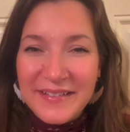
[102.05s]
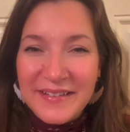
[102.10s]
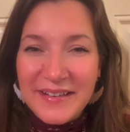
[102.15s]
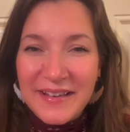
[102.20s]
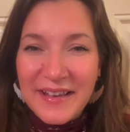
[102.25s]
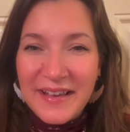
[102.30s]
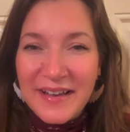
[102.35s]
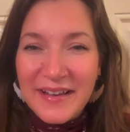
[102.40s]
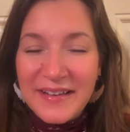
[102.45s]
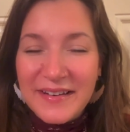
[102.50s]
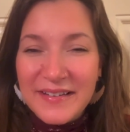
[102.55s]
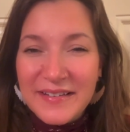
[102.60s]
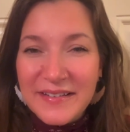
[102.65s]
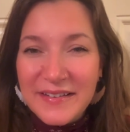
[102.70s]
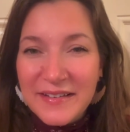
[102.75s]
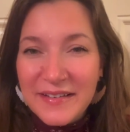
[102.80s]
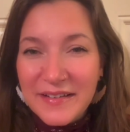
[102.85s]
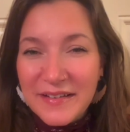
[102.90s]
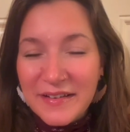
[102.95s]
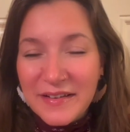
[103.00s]
and
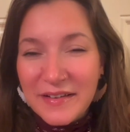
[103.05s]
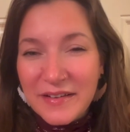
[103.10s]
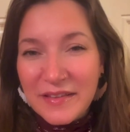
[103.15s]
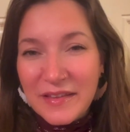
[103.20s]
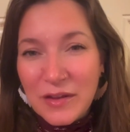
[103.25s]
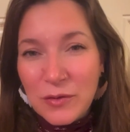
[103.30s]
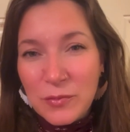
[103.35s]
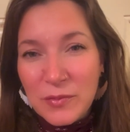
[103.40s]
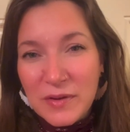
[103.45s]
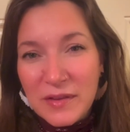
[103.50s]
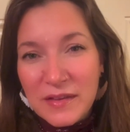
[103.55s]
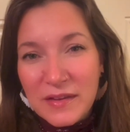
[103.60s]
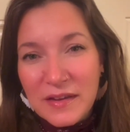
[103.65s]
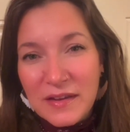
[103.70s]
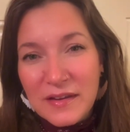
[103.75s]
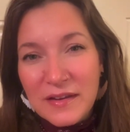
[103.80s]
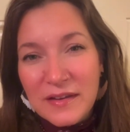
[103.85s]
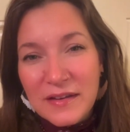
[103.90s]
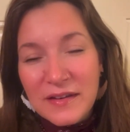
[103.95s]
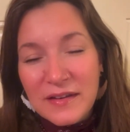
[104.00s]
they
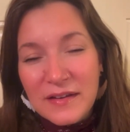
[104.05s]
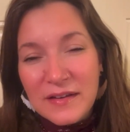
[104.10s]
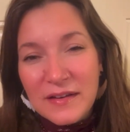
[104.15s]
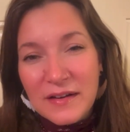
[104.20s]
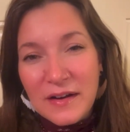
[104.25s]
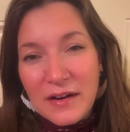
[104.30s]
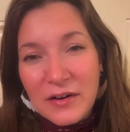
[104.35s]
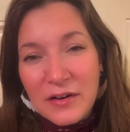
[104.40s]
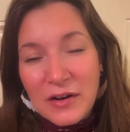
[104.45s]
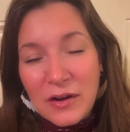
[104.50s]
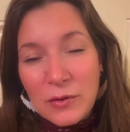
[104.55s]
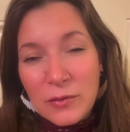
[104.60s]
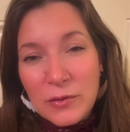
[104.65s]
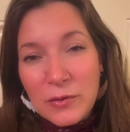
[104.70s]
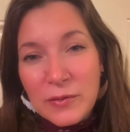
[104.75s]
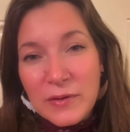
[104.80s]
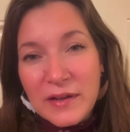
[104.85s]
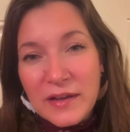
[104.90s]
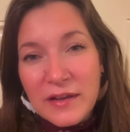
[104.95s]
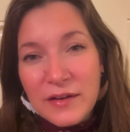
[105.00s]
really are now
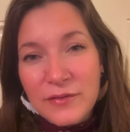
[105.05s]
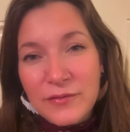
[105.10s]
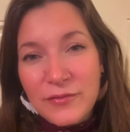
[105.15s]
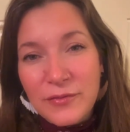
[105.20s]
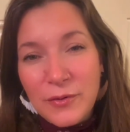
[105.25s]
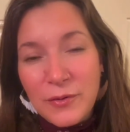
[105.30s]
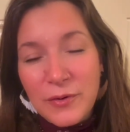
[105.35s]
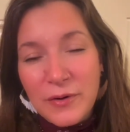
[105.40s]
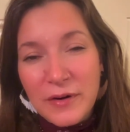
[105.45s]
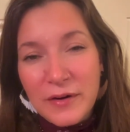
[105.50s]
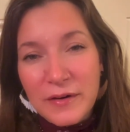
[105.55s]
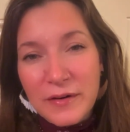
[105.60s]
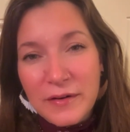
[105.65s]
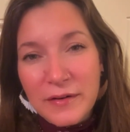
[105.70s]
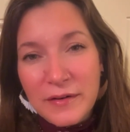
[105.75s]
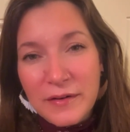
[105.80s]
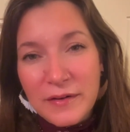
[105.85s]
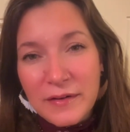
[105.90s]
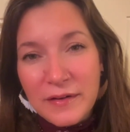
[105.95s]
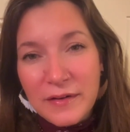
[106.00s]
looking for
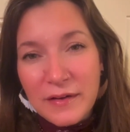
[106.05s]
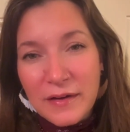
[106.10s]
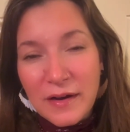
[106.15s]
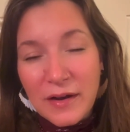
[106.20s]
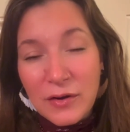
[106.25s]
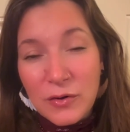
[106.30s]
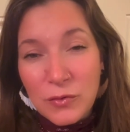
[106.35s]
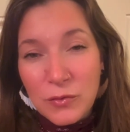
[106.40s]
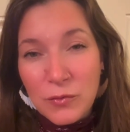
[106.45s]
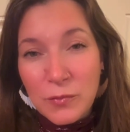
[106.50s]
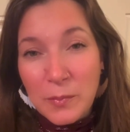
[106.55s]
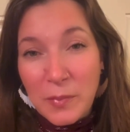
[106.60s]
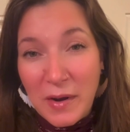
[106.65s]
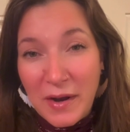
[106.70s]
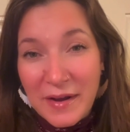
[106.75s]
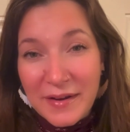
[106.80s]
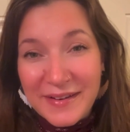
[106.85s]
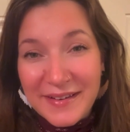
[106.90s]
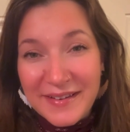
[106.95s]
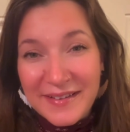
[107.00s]
a new
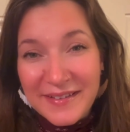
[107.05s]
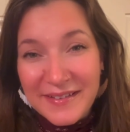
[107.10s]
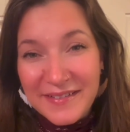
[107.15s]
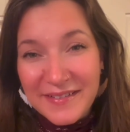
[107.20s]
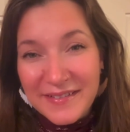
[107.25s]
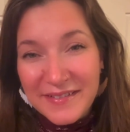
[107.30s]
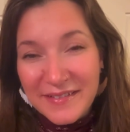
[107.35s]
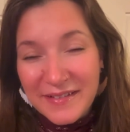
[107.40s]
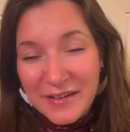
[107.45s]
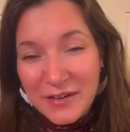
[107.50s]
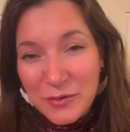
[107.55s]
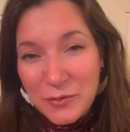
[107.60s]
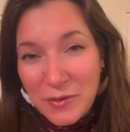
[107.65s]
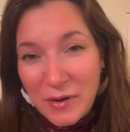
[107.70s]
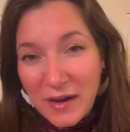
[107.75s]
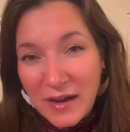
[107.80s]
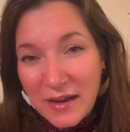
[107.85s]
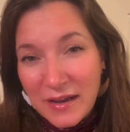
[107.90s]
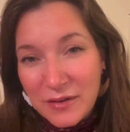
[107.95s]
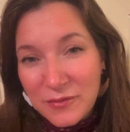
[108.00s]
body, a new
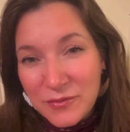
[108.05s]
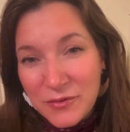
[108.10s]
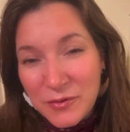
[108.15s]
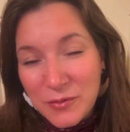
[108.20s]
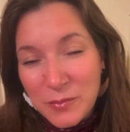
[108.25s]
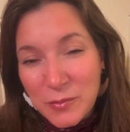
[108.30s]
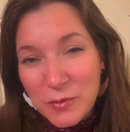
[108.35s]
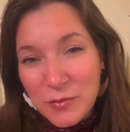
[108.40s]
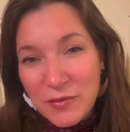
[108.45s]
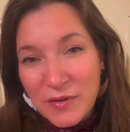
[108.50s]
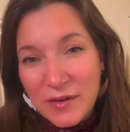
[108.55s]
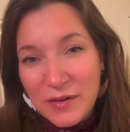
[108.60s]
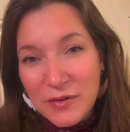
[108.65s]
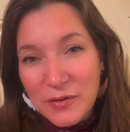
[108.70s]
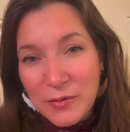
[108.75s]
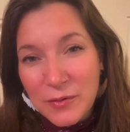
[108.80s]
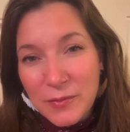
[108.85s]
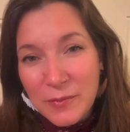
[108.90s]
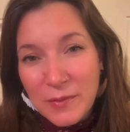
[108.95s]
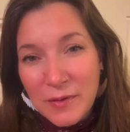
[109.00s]
hive to move
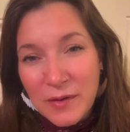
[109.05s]
into.